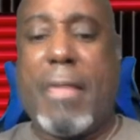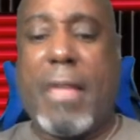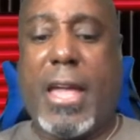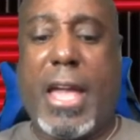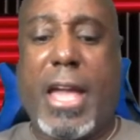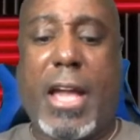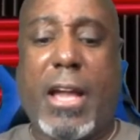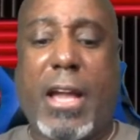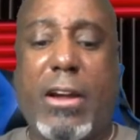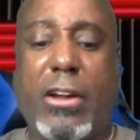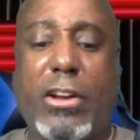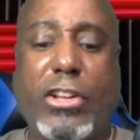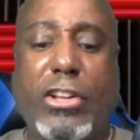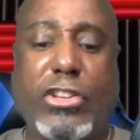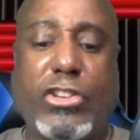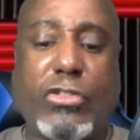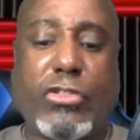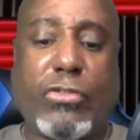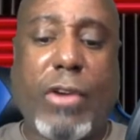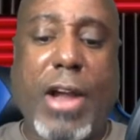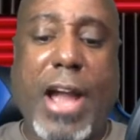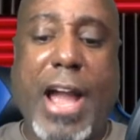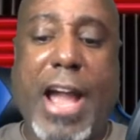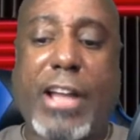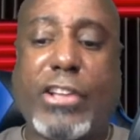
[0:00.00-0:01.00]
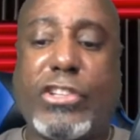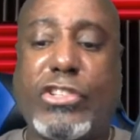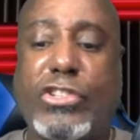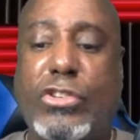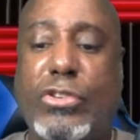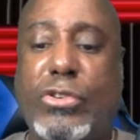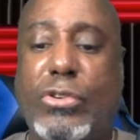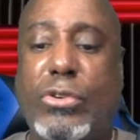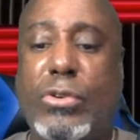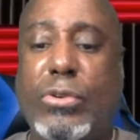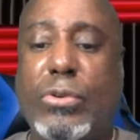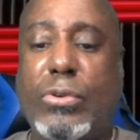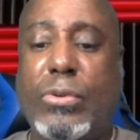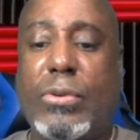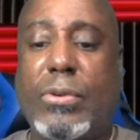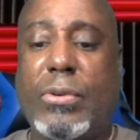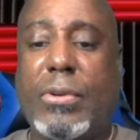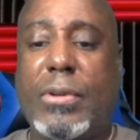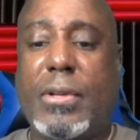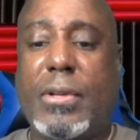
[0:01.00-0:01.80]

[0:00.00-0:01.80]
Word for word: And gonna try to